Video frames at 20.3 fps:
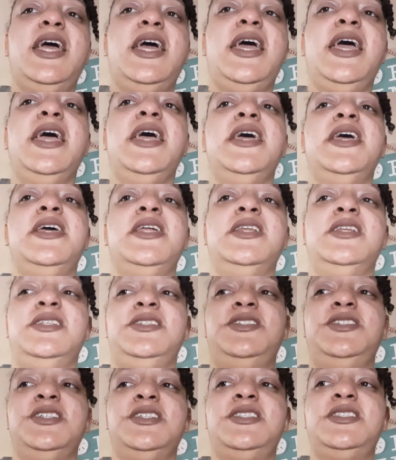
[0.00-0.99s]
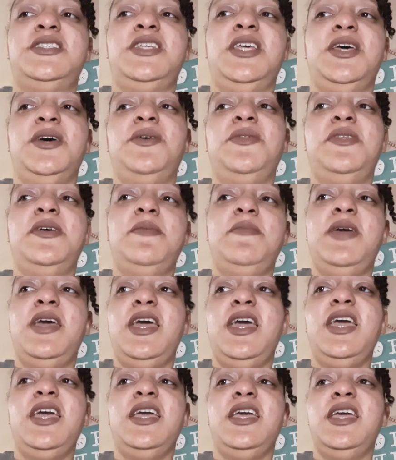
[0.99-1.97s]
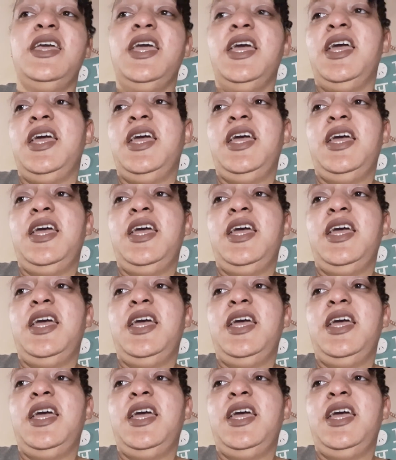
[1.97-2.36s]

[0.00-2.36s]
and just tell them, hey,